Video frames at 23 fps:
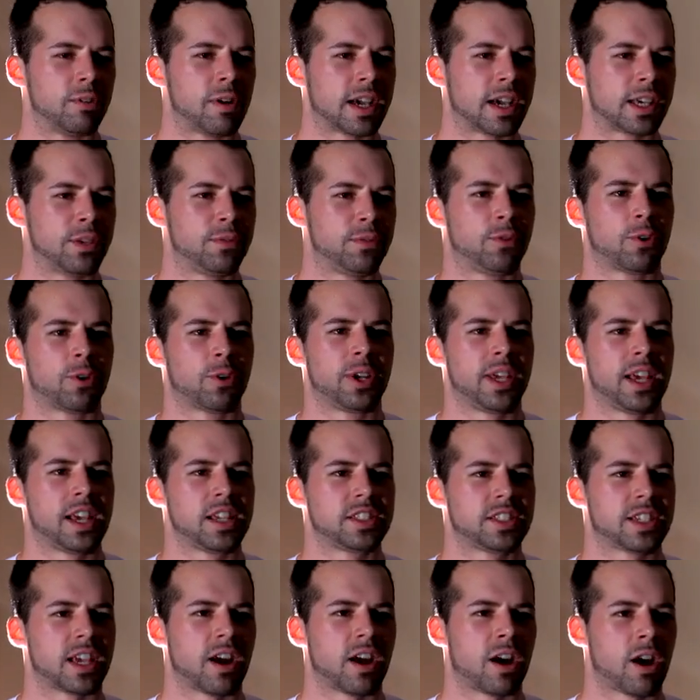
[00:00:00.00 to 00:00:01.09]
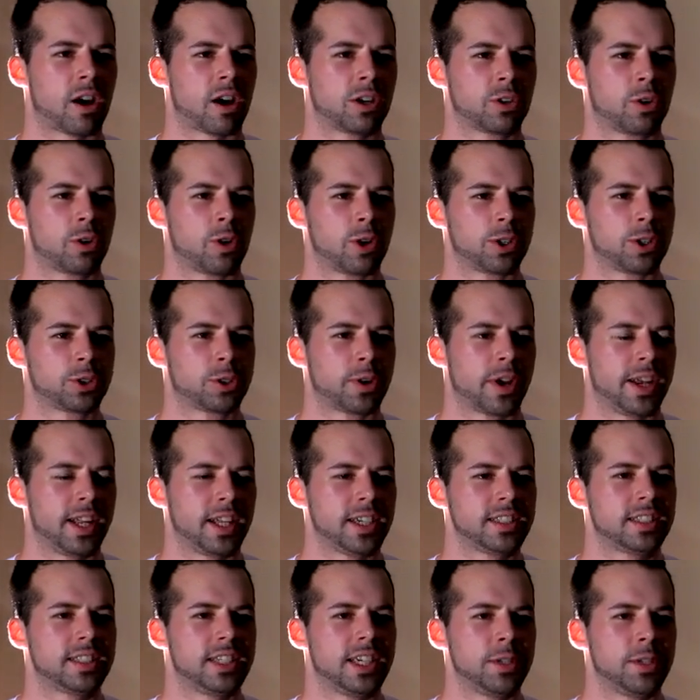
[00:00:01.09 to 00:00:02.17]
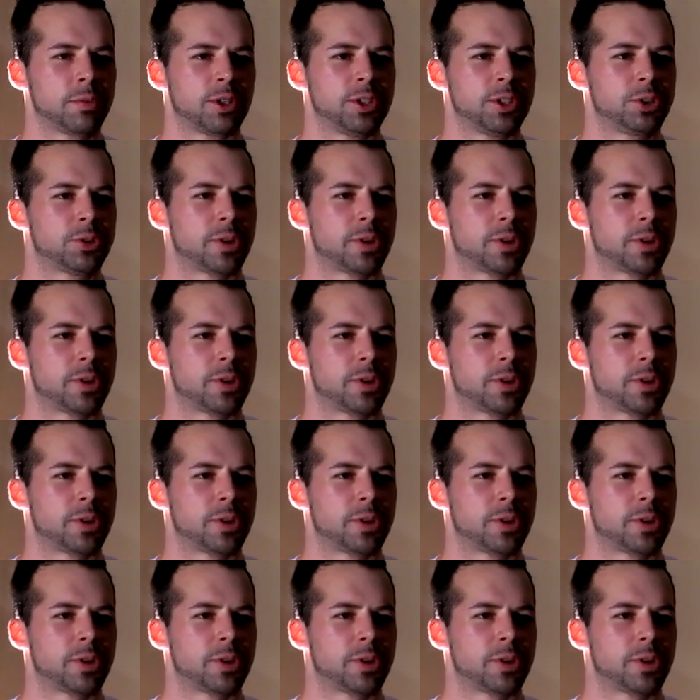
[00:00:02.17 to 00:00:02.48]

Rocky 4, he has that hardcore training scene where he's